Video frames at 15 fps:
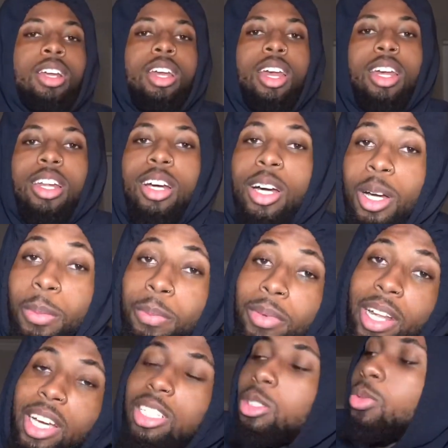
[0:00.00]
And up
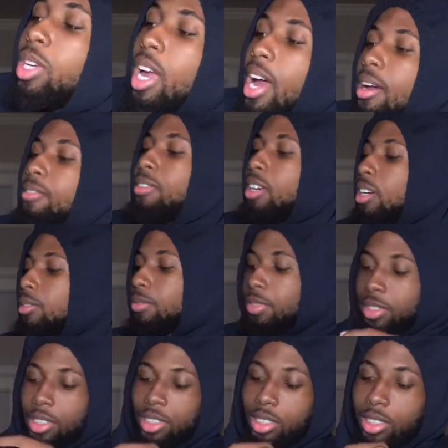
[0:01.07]
next we have
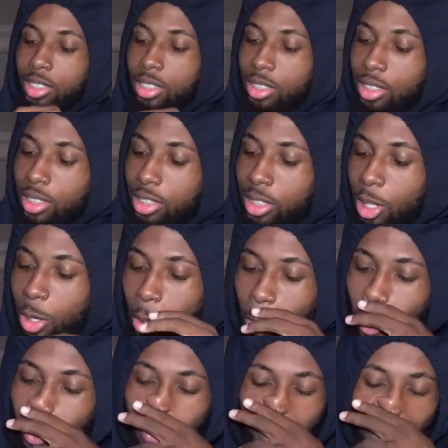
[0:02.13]
comfort.
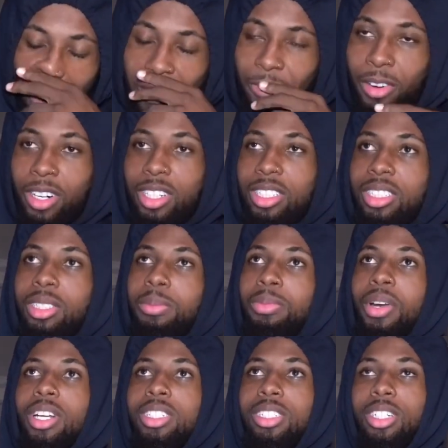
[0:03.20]
So my first
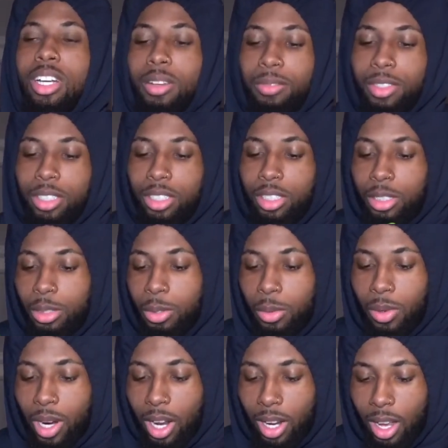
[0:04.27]
impression of this shoe
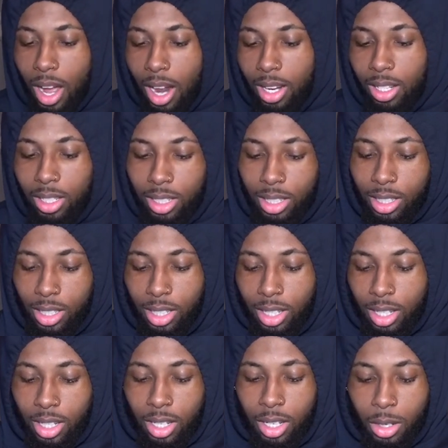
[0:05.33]
when I got it
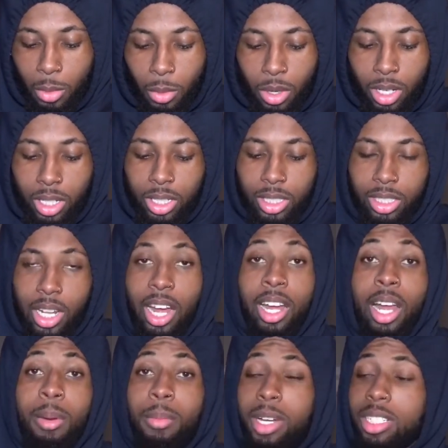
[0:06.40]
was, I
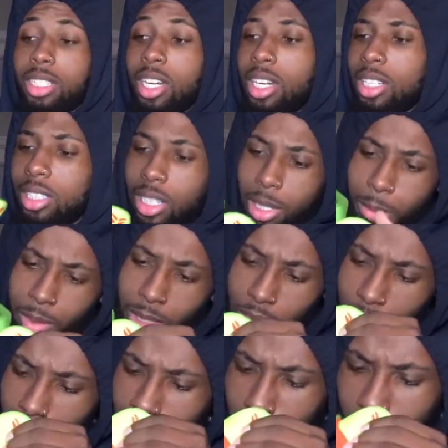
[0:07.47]
got my size. I
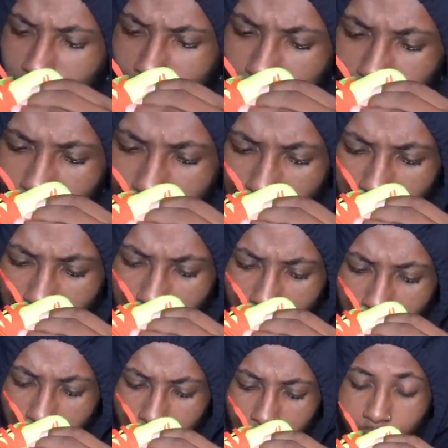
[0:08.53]
believe this is a
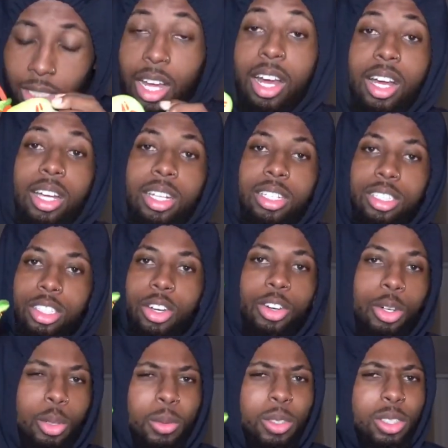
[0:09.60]
size 9. So
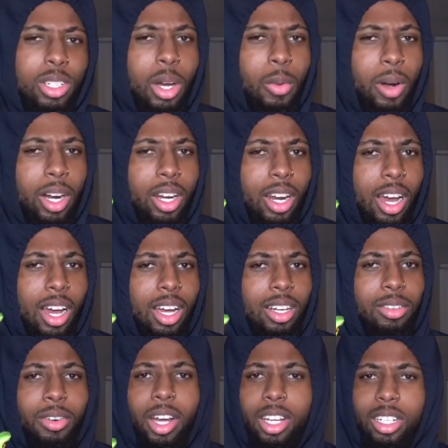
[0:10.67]
in hoop shoes I wear a
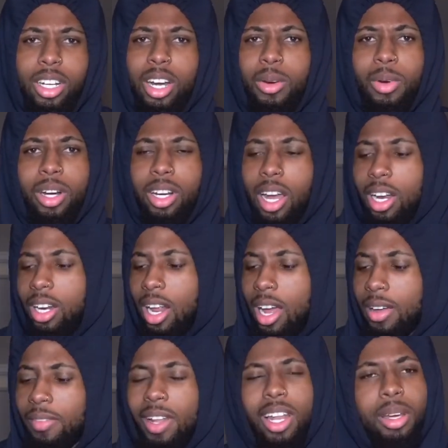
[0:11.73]
9. Regular I wear a
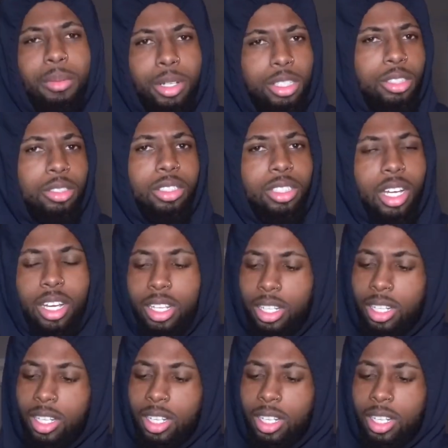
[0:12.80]
9.5. I like my shoes tight.